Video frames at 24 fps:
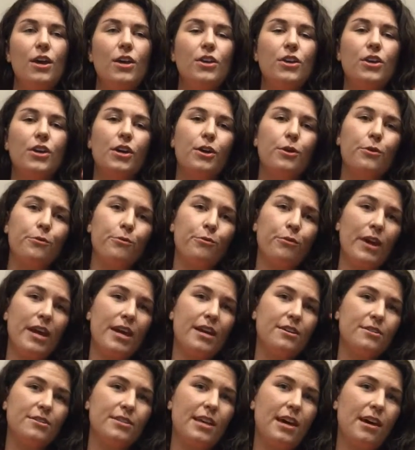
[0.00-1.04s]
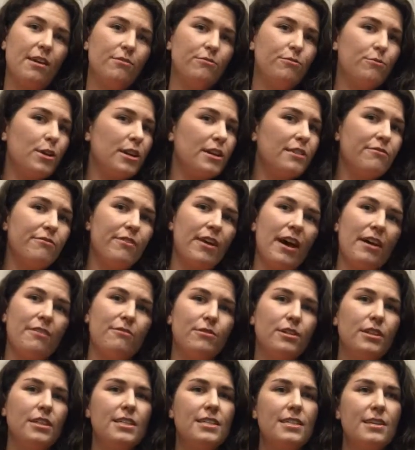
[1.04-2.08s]
You're going to rate yourself 1 to 5,
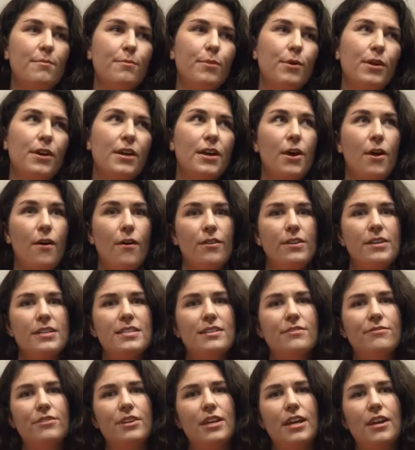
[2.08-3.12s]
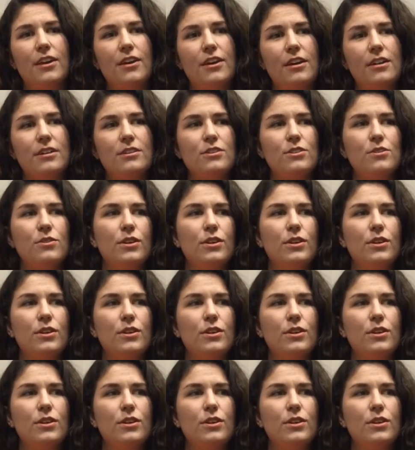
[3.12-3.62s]
really simple, in all these different areas.